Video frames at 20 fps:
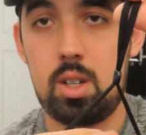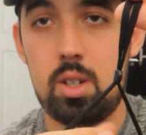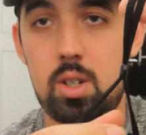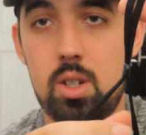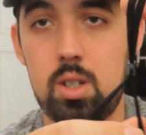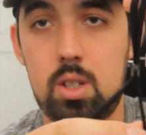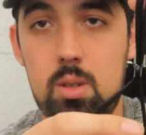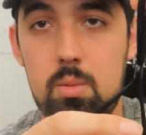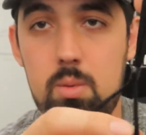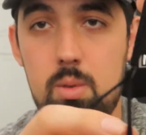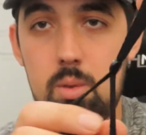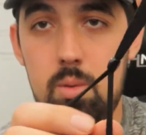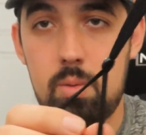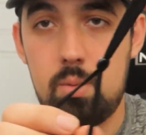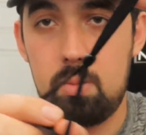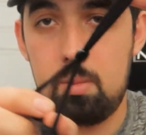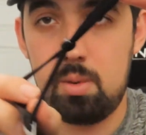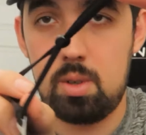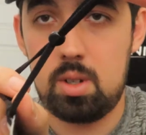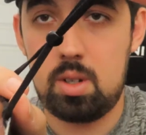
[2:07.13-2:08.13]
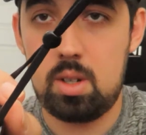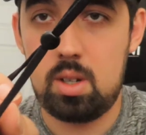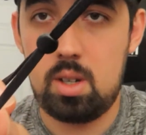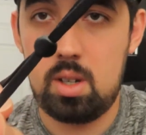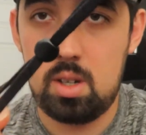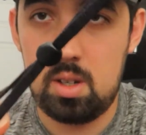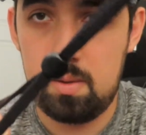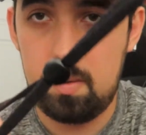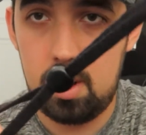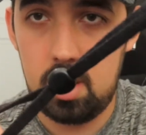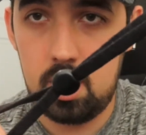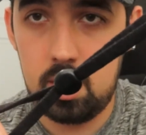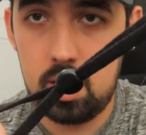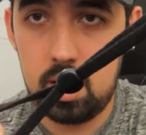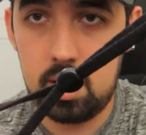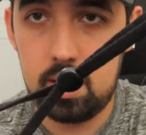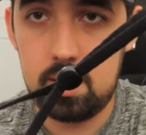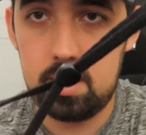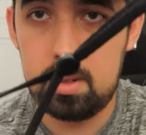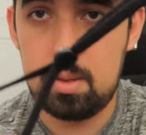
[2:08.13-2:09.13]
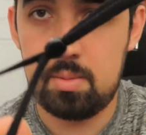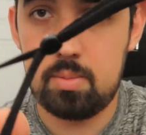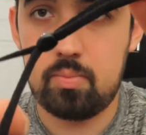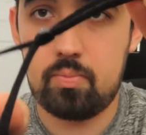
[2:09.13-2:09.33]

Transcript: adjustable, which is very nice